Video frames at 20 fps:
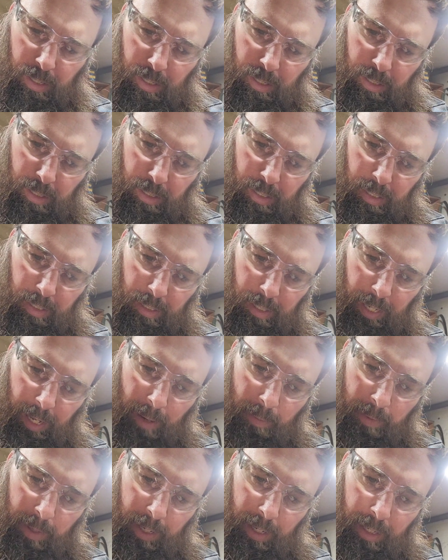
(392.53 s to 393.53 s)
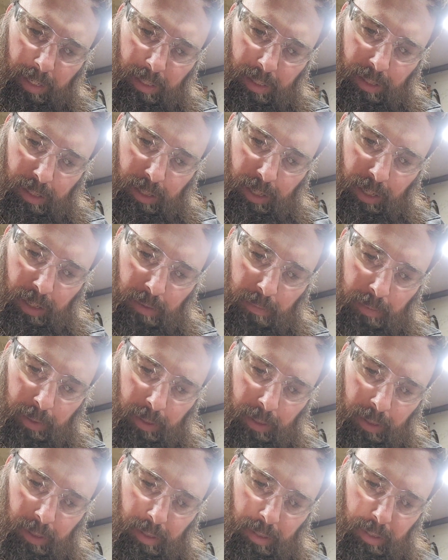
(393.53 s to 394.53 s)
It says laminated steel, but it
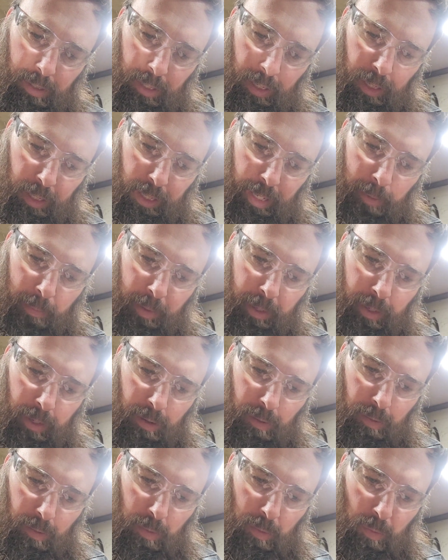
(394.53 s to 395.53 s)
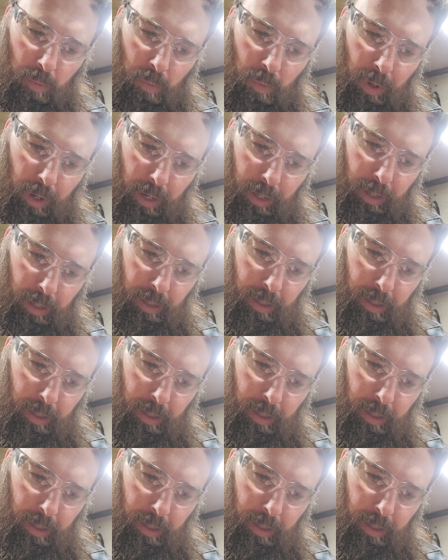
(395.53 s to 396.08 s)
didn't say laminated with what.